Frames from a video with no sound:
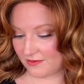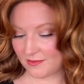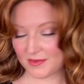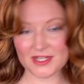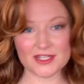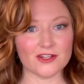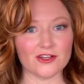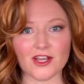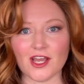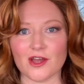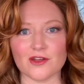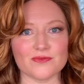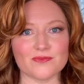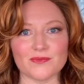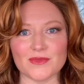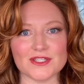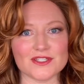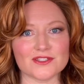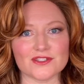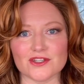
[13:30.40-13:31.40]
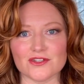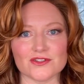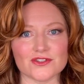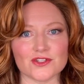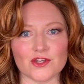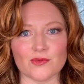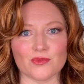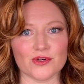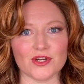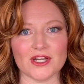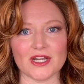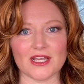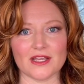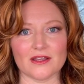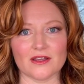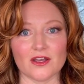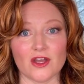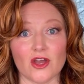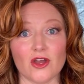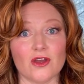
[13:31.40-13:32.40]
I mean, look how it's still so
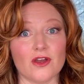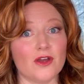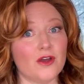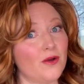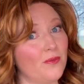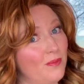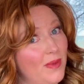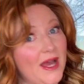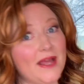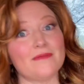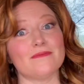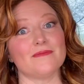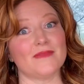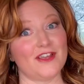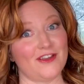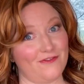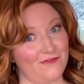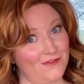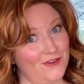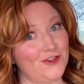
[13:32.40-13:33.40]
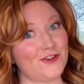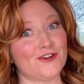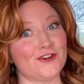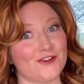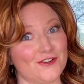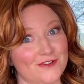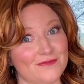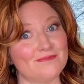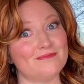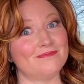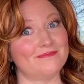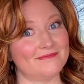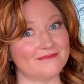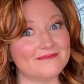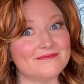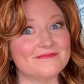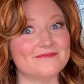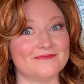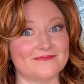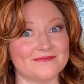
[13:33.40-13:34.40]
pretty. But if you're
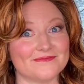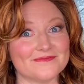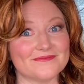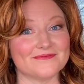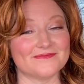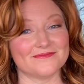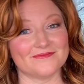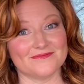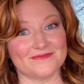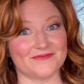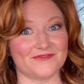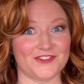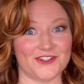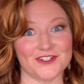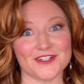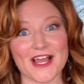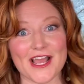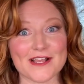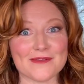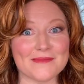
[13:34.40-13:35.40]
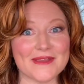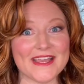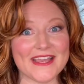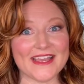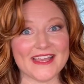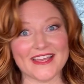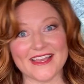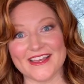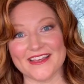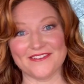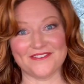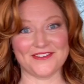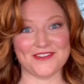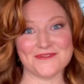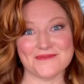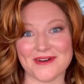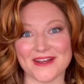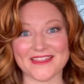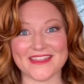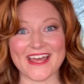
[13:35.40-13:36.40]
like me, if
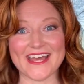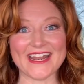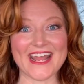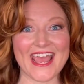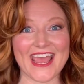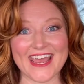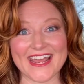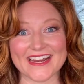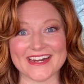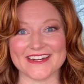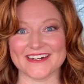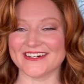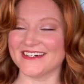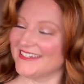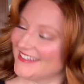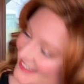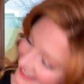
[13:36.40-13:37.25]
you want that hair,